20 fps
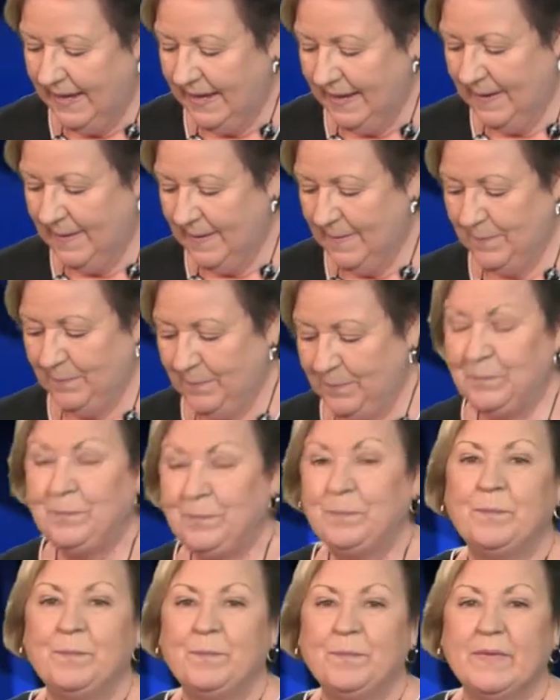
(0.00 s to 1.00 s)
Um,
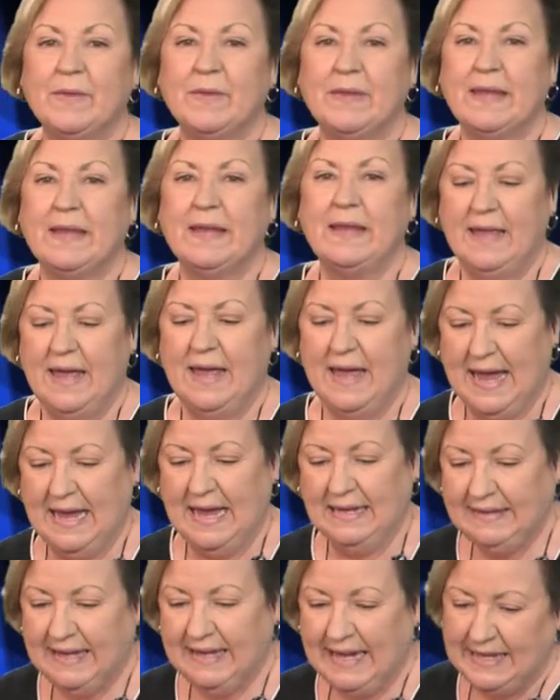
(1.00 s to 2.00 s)

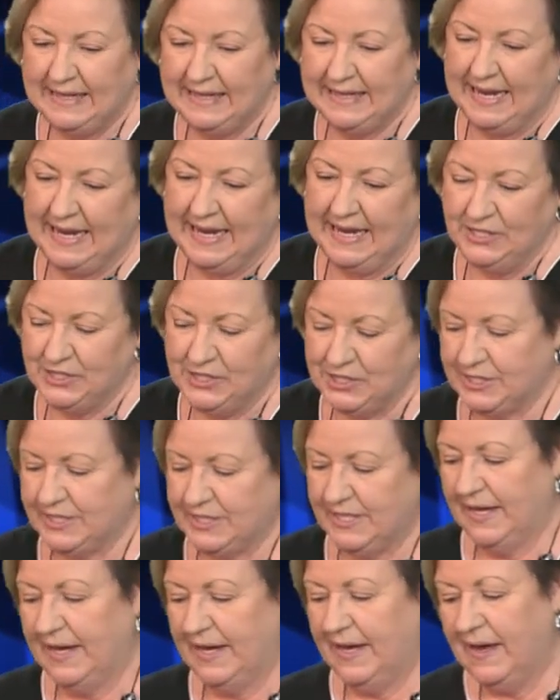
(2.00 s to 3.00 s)
at
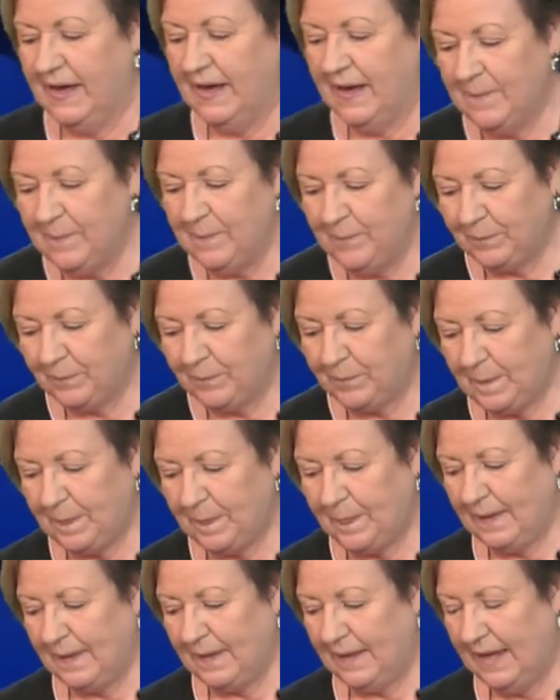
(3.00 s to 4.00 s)
KTH, um,
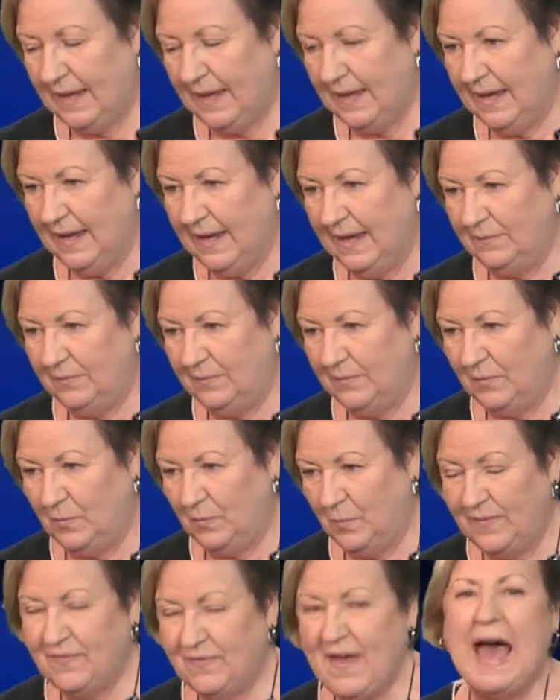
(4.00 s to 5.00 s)

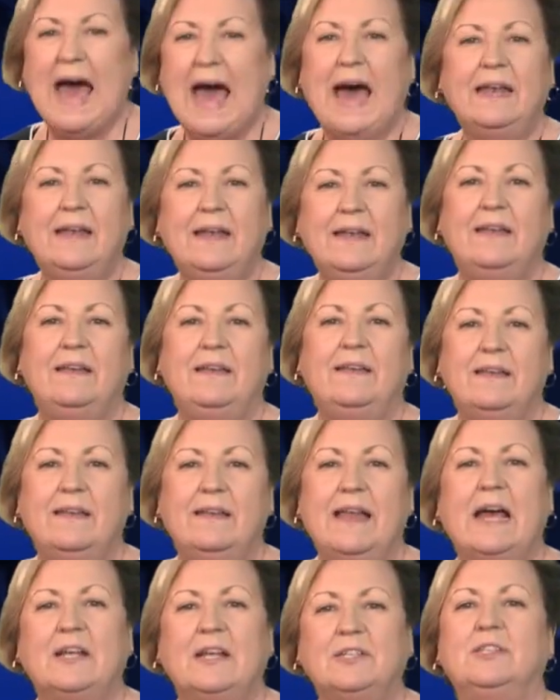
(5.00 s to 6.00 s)
we've had an
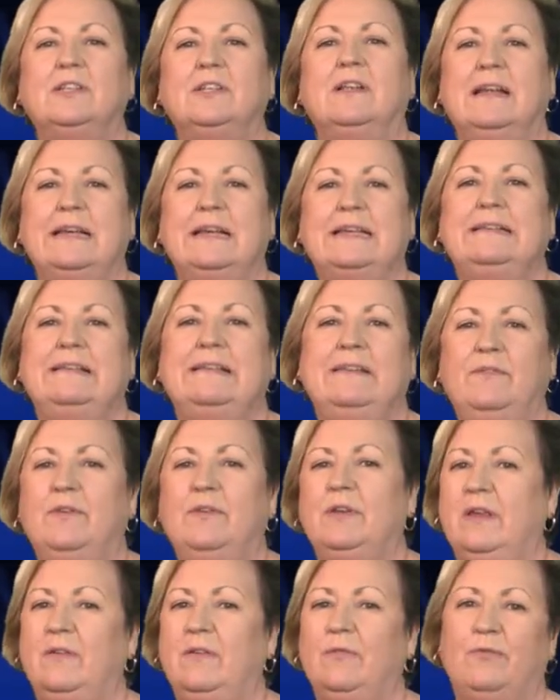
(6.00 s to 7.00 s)
international
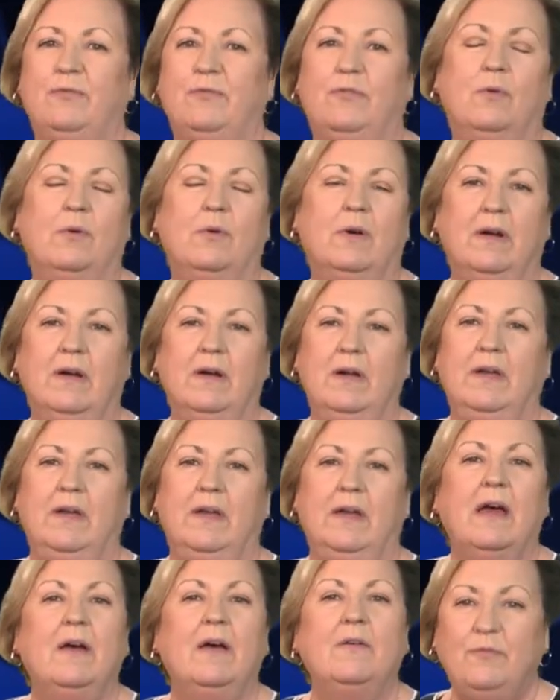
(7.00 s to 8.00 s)
activity for
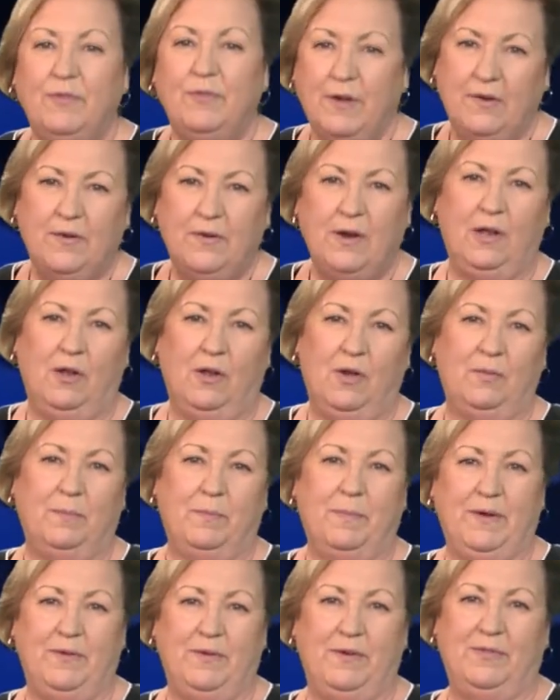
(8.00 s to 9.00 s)
a very
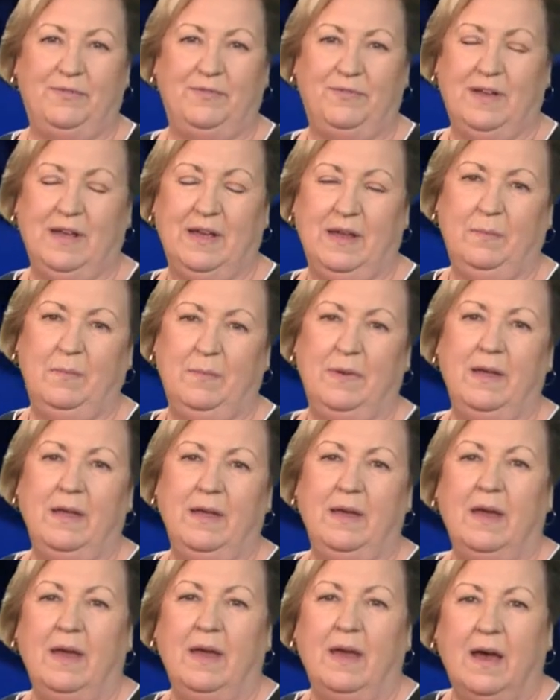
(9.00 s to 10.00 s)
long period of time.
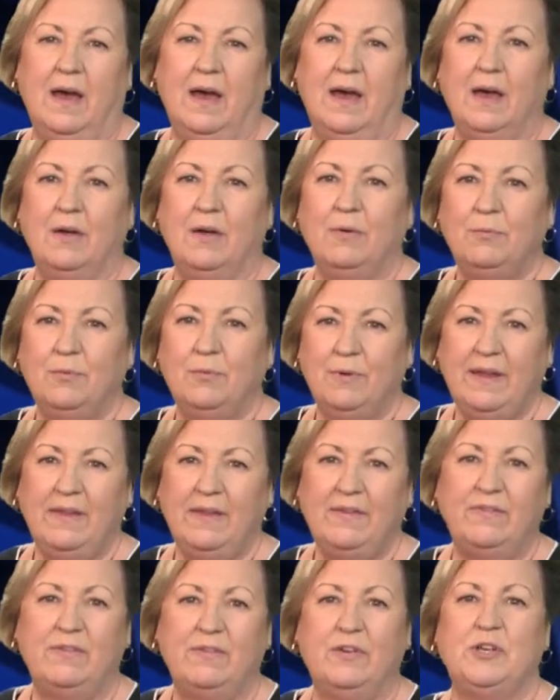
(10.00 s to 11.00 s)
Uh,
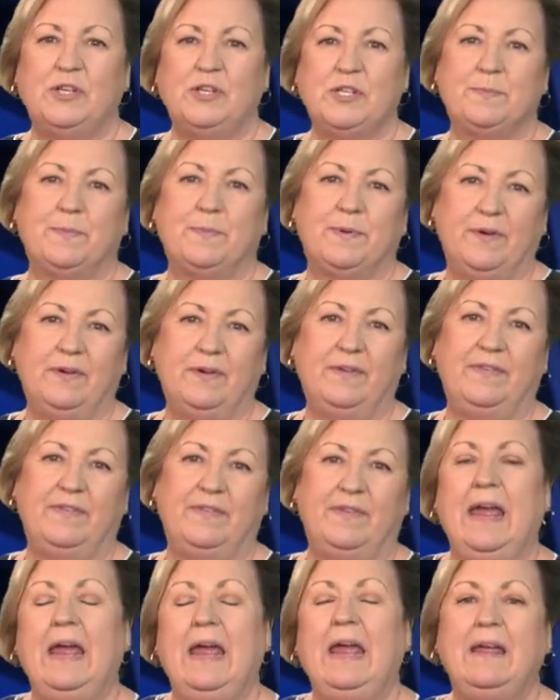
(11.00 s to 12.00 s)
research per
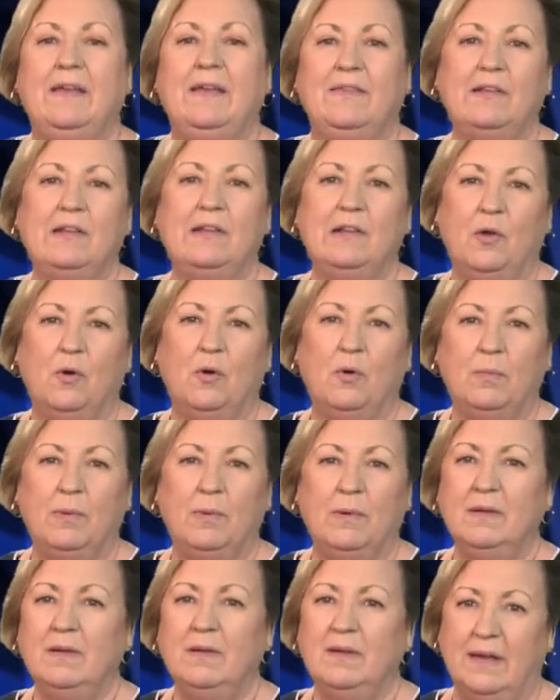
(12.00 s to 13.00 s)
se is
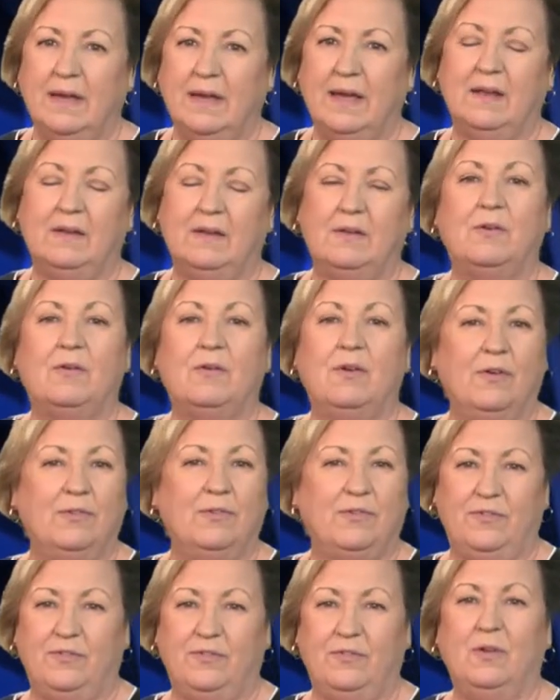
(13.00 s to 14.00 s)
global and
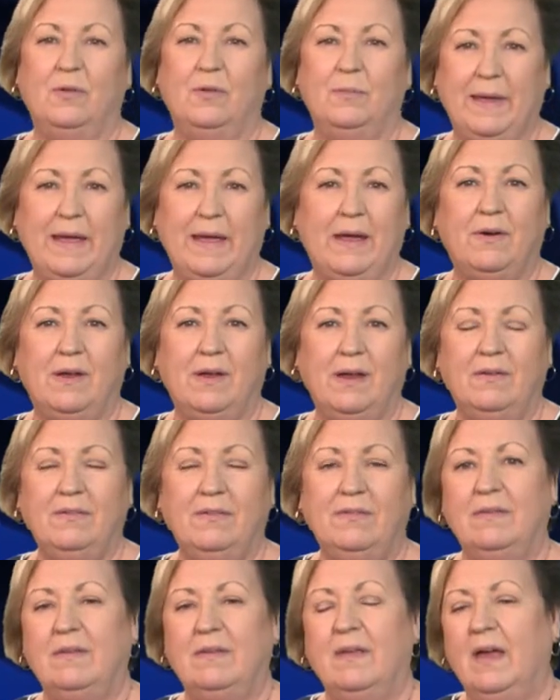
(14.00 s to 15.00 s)
crosses all
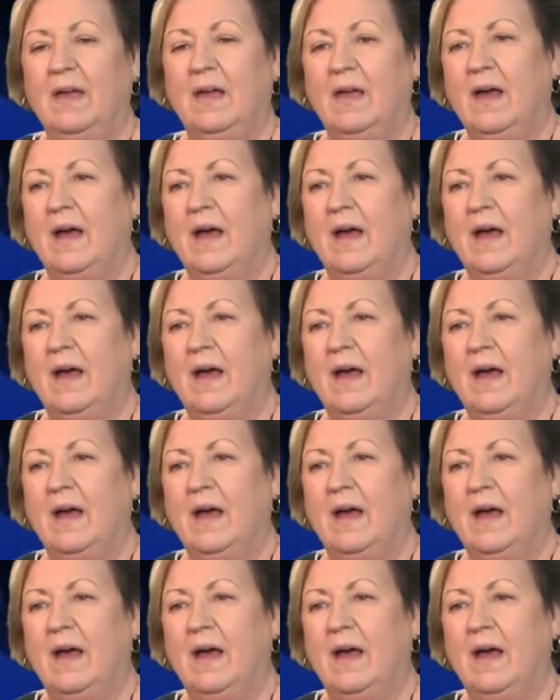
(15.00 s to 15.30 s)
barriers.